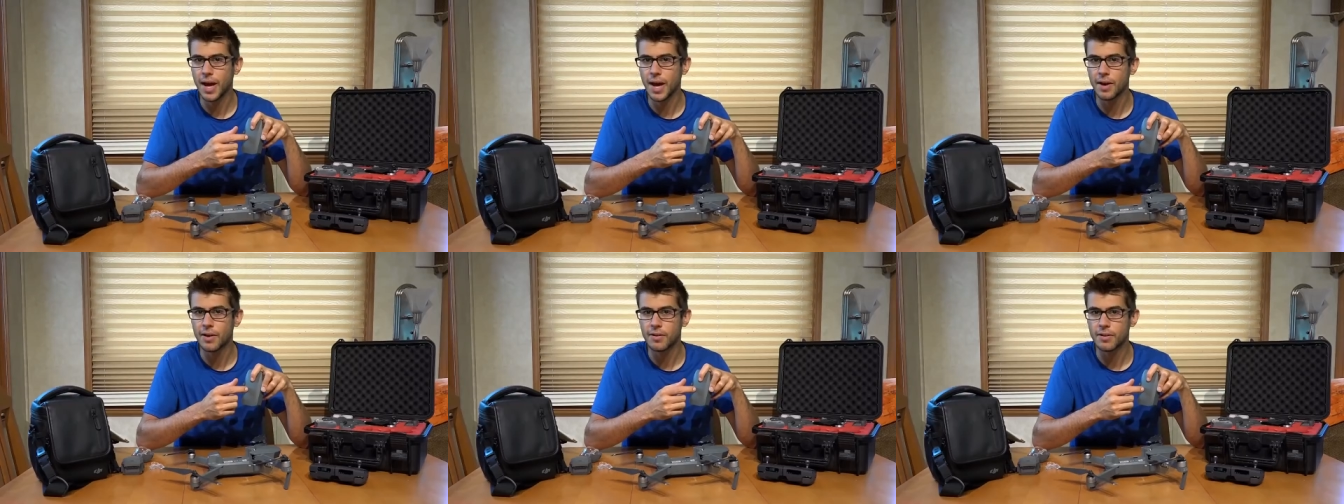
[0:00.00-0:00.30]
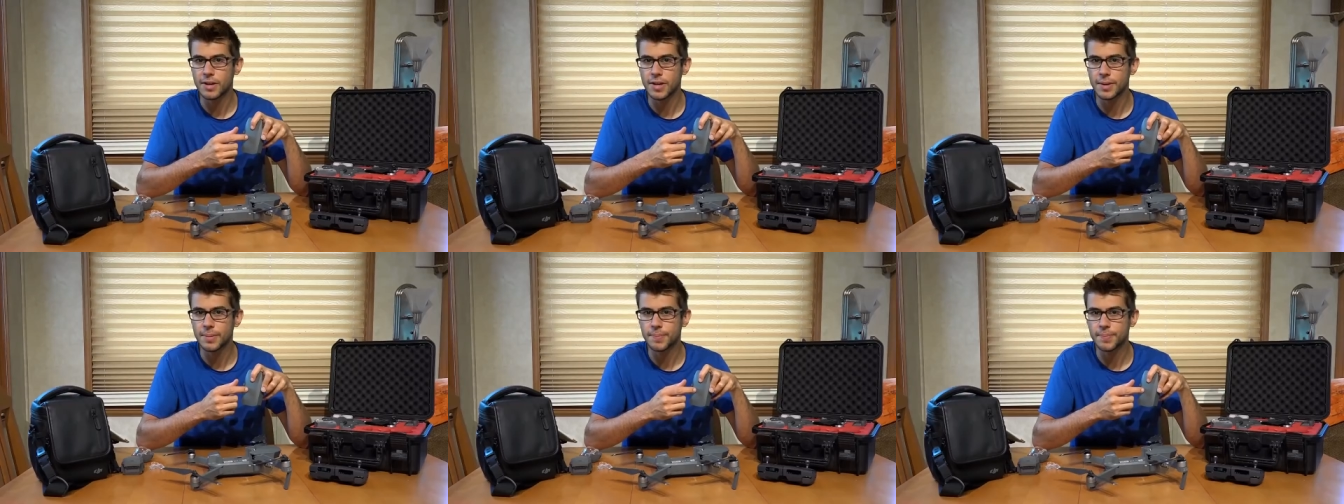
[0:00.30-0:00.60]

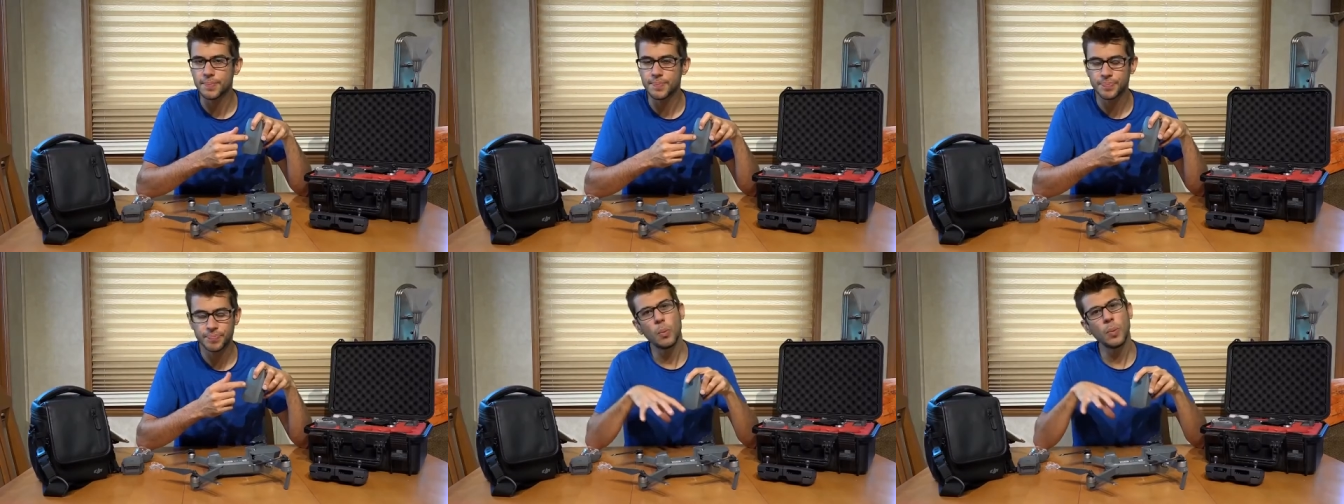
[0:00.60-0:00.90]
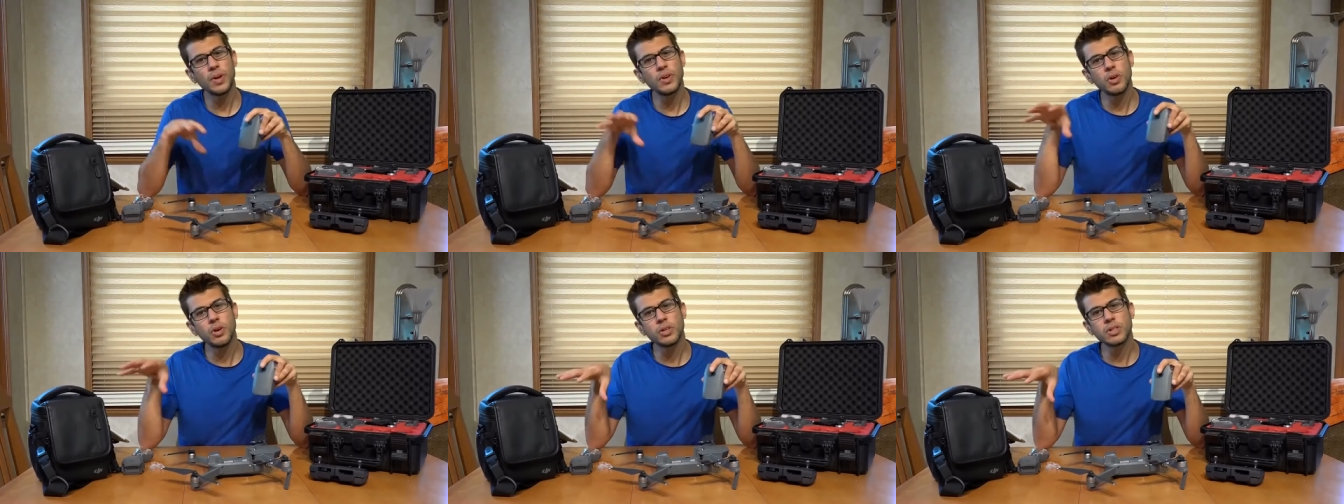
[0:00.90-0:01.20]
battery.
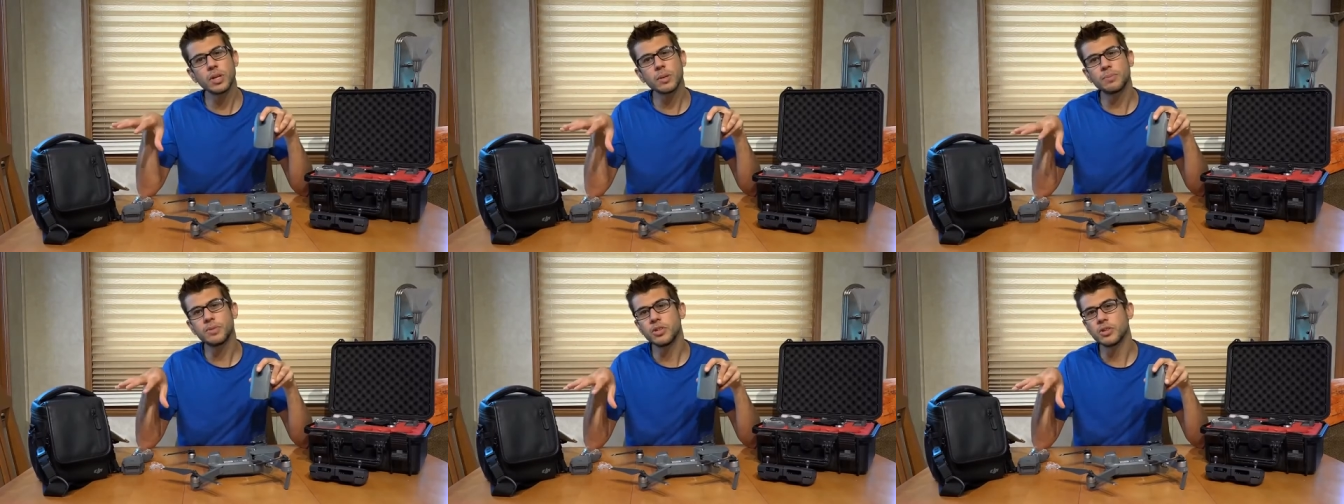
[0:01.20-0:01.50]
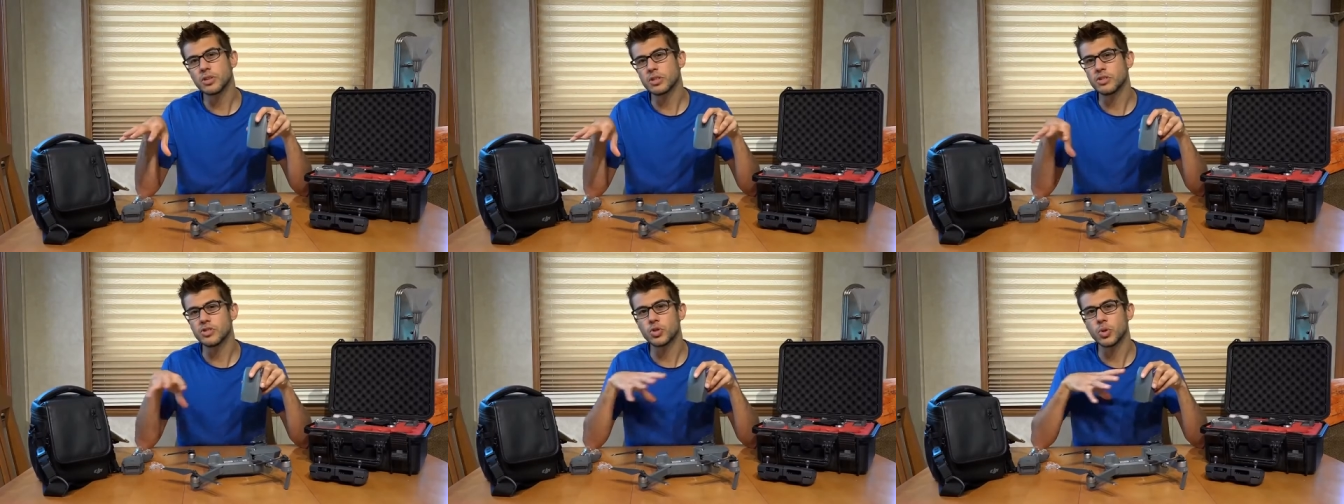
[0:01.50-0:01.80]
When hooked up to
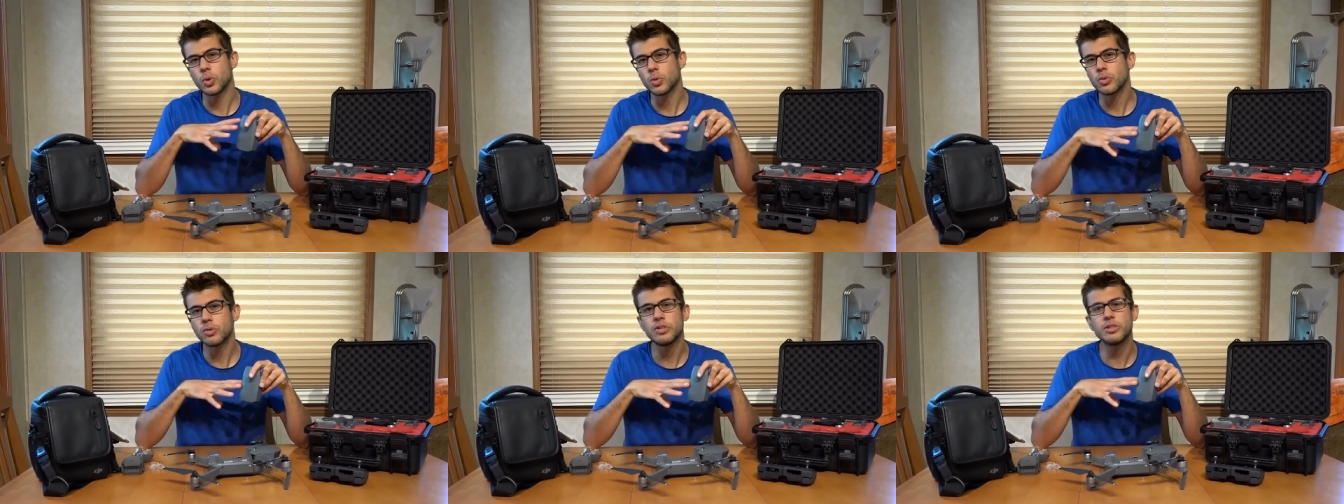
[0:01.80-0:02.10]
your controller,